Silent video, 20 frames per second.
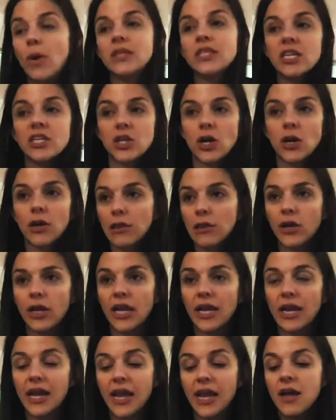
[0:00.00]
Once I started
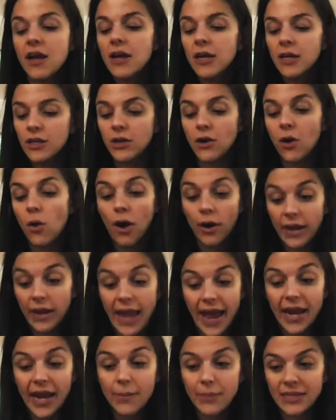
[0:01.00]
looking at, our
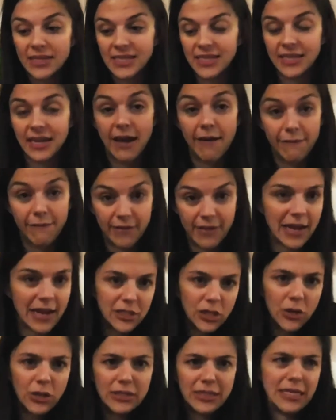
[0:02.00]
cannabis stuff, then I
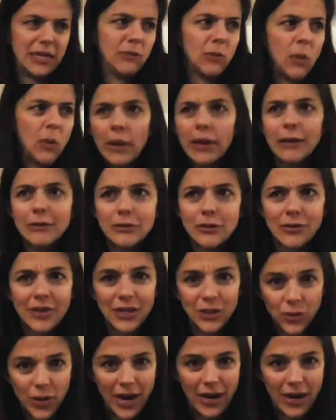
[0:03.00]
started seeing, well, what else are they